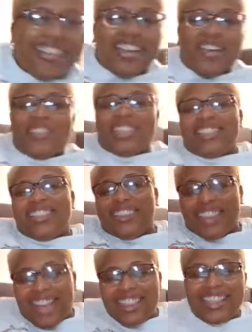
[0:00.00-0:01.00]
All the comments. So
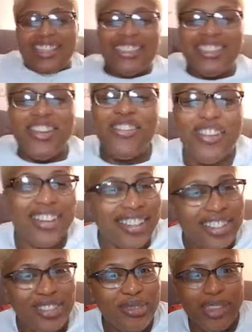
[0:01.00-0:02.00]
I think it's different
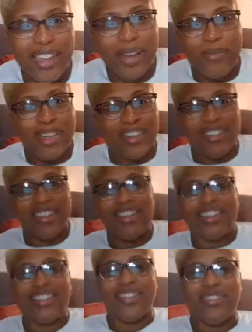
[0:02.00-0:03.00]
because you be commenting on
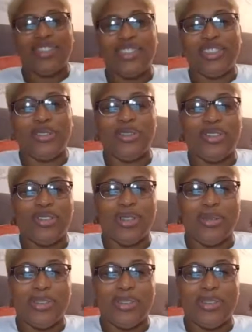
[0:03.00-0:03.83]
other stuff. It just scroll up.